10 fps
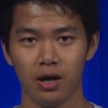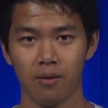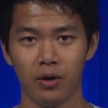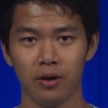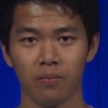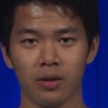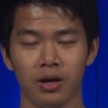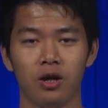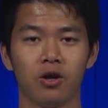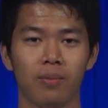But
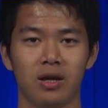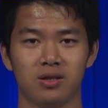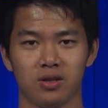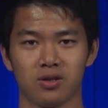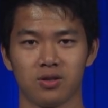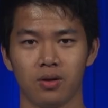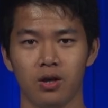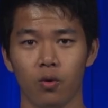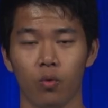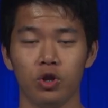here are the basics.
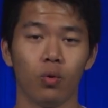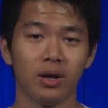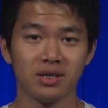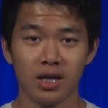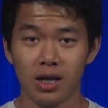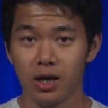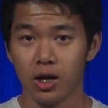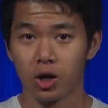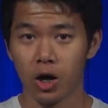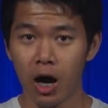When you want to say
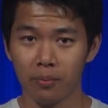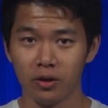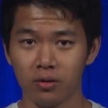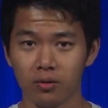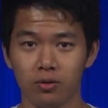copy,